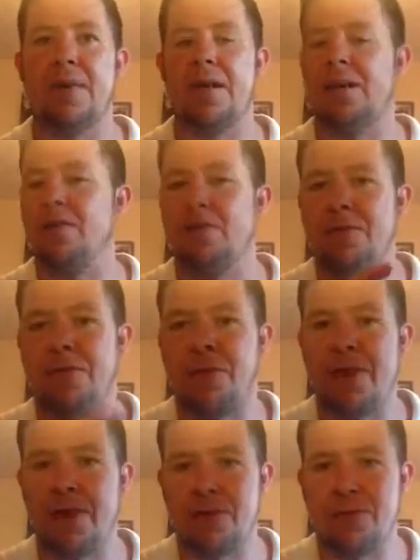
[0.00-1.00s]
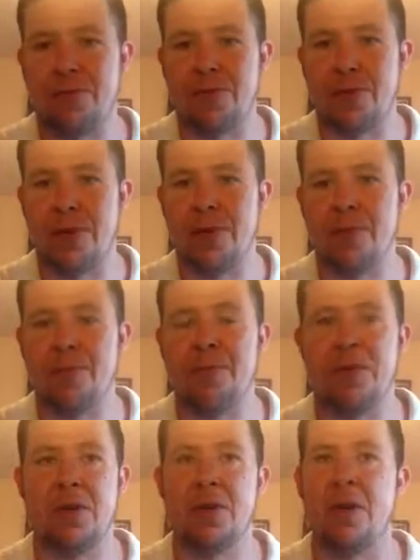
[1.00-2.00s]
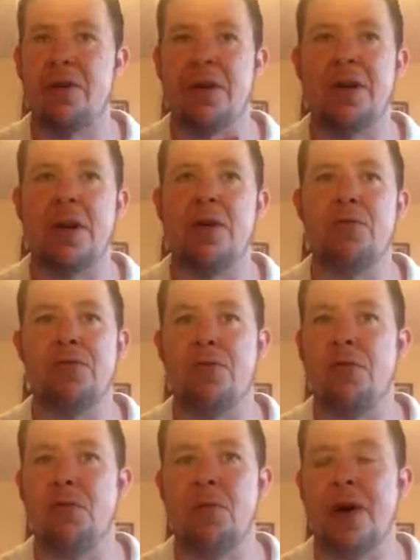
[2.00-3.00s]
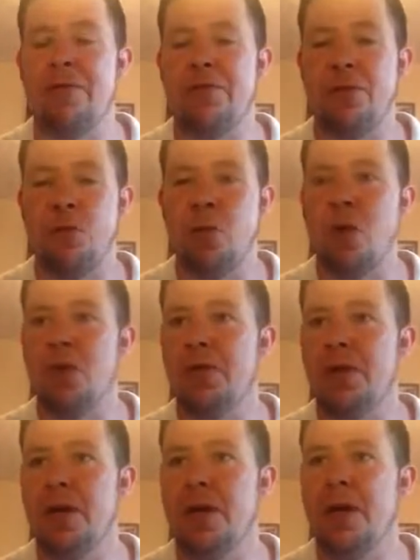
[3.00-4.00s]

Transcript: It gives you financial freedom. You can go do whatever you want.